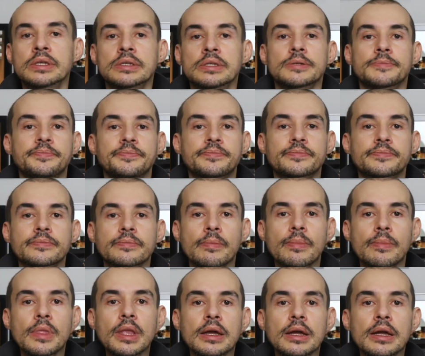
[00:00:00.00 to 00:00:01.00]
Just
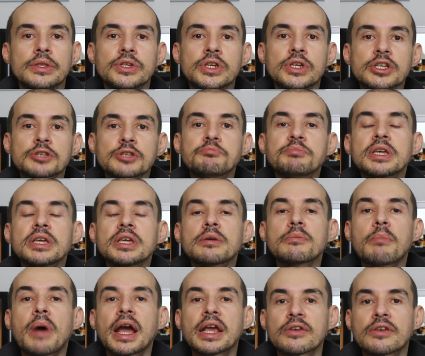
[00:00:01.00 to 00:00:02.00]
being mindful
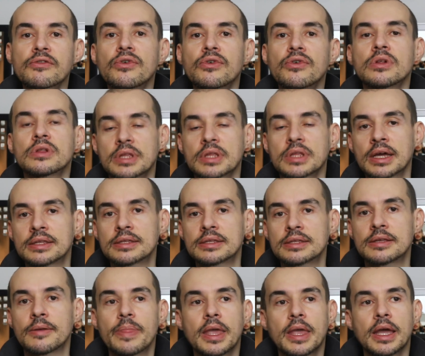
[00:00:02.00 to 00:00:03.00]
that
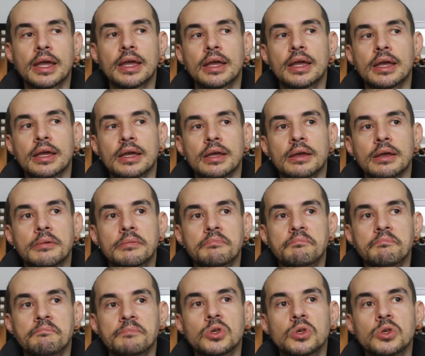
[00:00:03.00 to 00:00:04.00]
you pretty
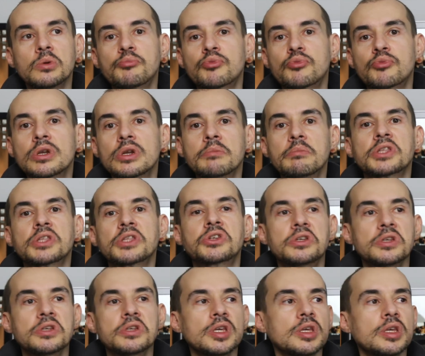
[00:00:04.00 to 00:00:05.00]
much need,
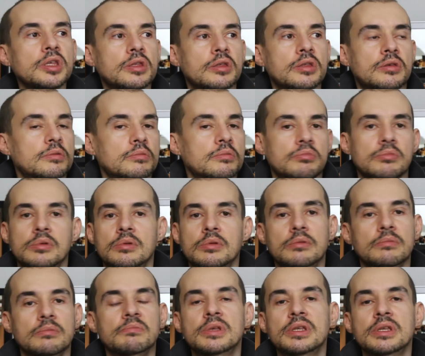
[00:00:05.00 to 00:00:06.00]

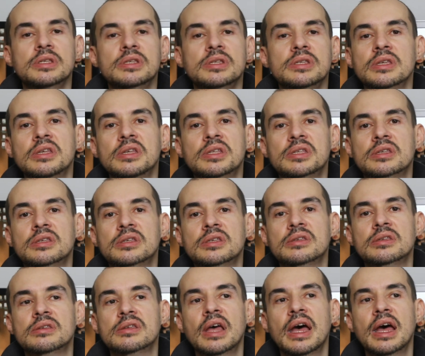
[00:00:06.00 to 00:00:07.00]
it's unlikely
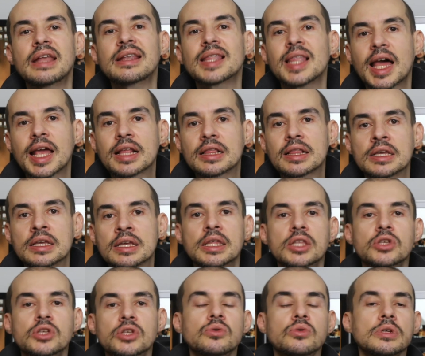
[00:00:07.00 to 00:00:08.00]
that you need more than
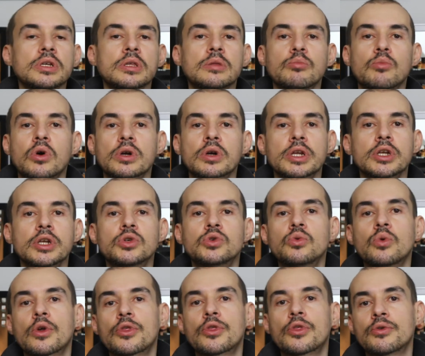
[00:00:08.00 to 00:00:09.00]
two or three
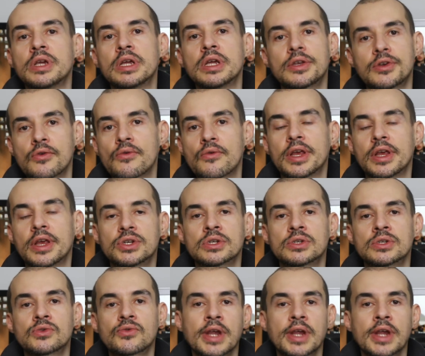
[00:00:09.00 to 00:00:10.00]
iterations regarding your
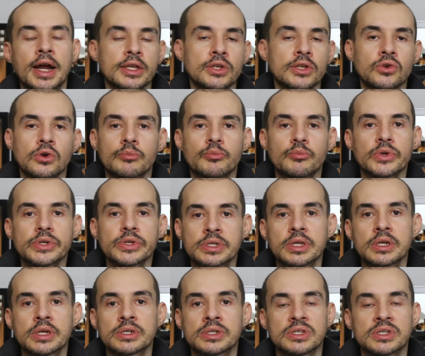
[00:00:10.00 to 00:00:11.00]
presentation. It's very
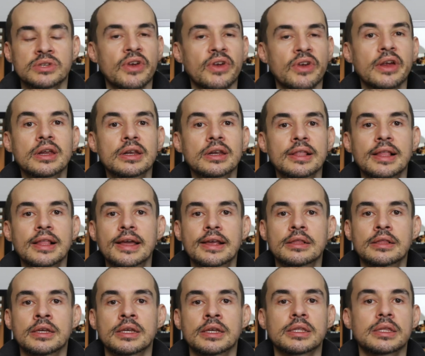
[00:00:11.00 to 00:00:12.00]
unlikely. I'm not
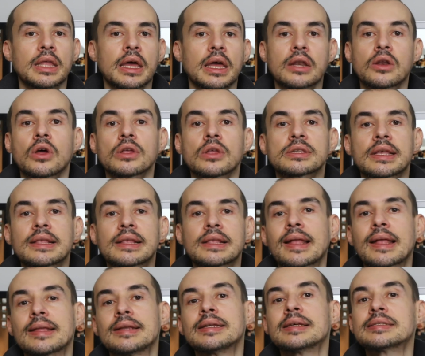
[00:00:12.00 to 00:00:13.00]
saying that it doesn't happen,
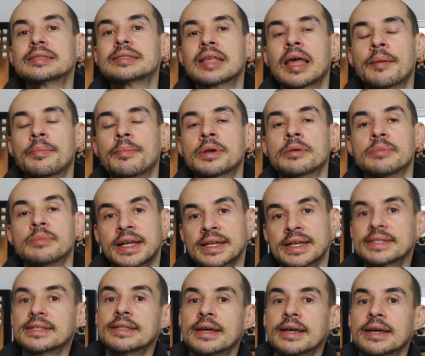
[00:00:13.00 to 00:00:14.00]
because it does,
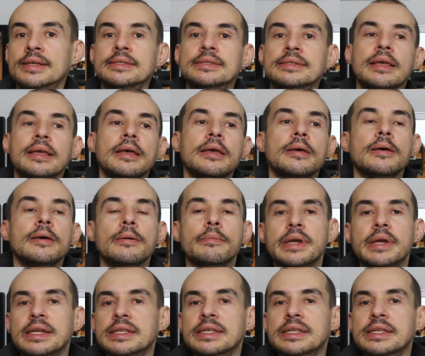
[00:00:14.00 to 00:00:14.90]
but it's unlikely.